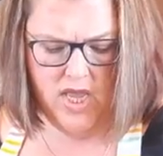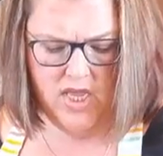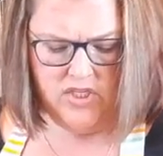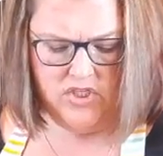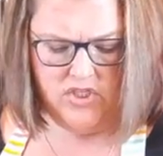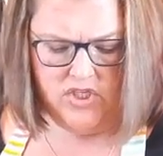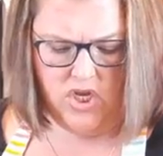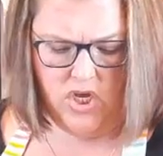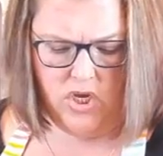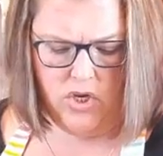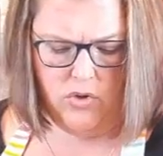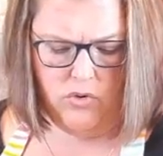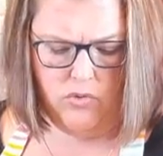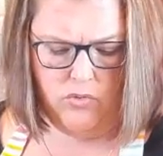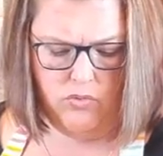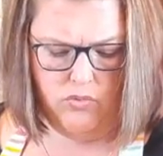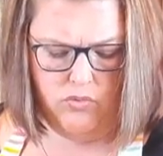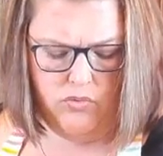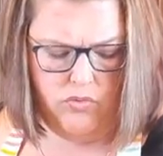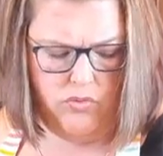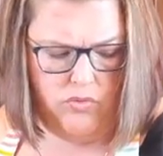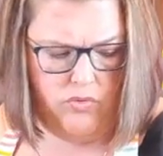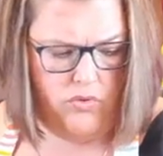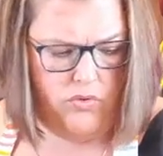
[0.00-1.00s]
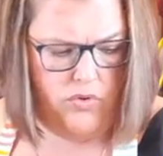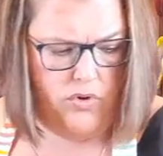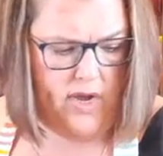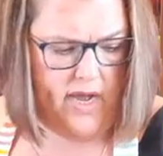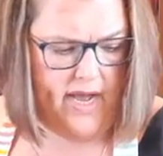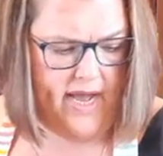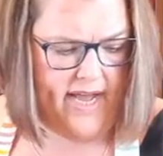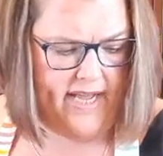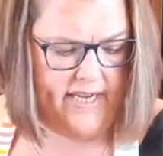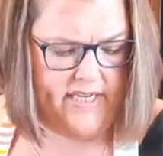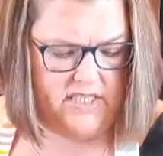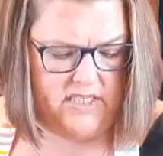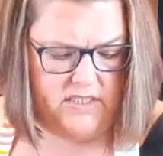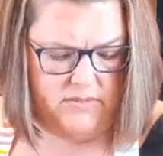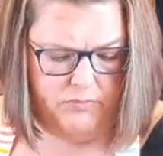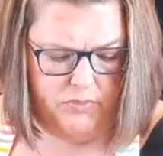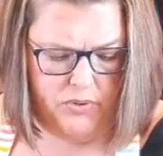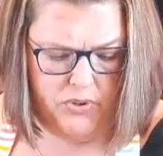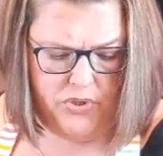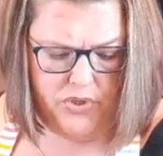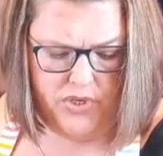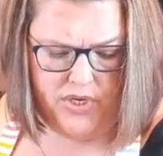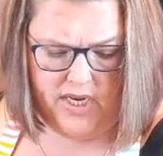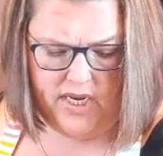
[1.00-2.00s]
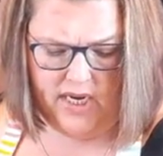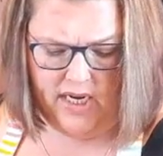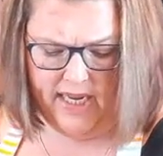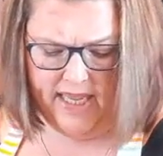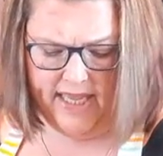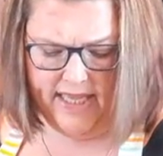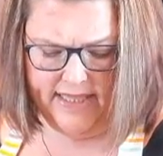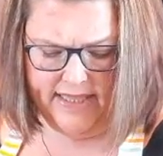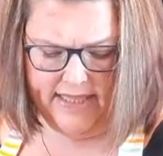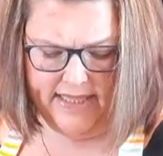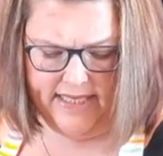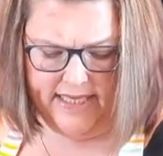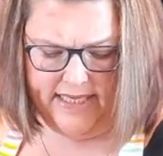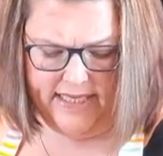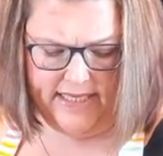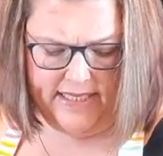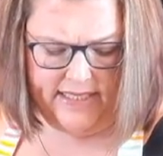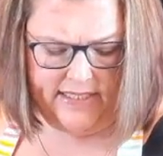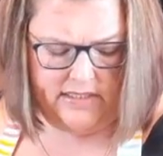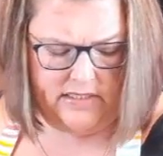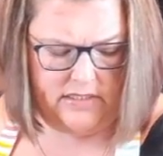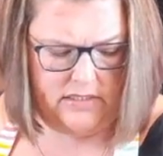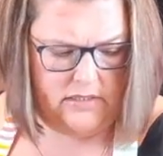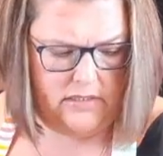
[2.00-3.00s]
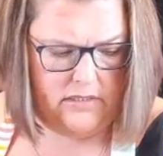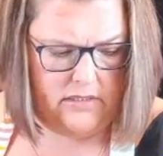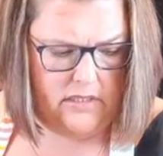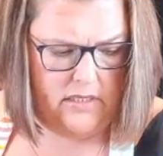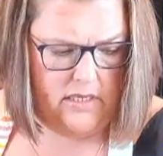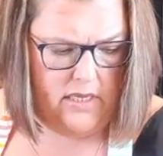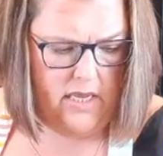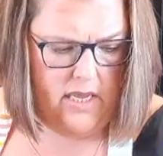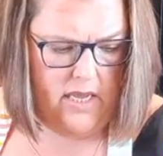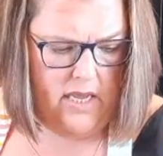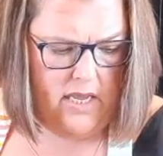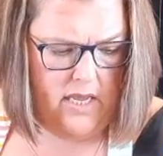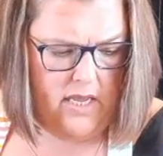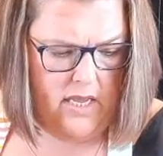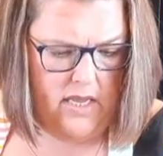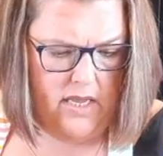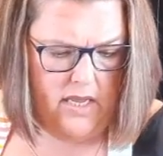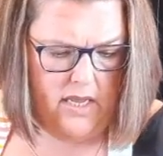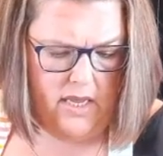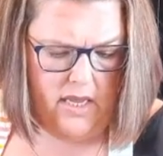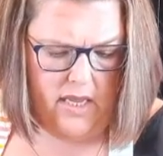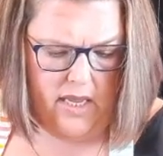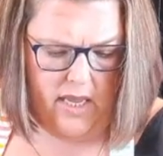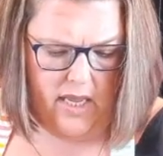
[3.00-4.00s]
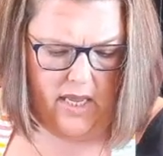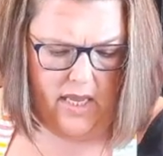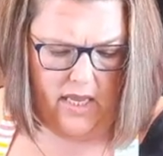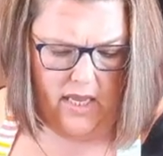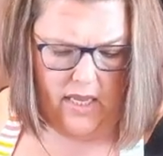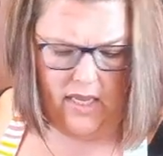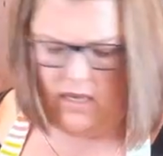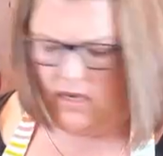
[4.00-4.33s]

So I just put it like this. And